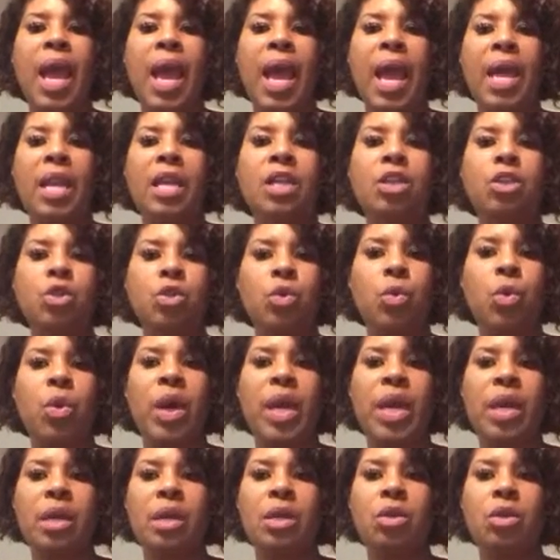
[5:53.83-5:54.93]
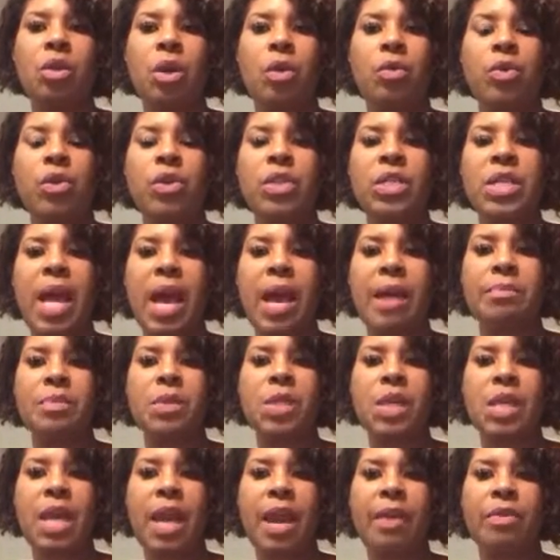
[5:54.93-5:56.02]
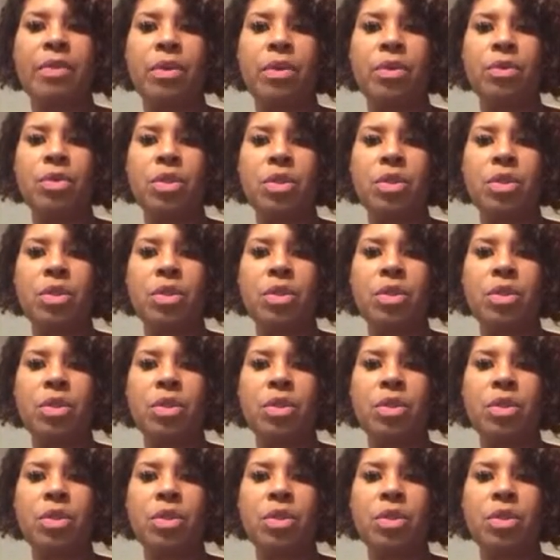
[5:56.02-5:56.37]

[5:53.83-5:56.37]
and enjoy, your time together.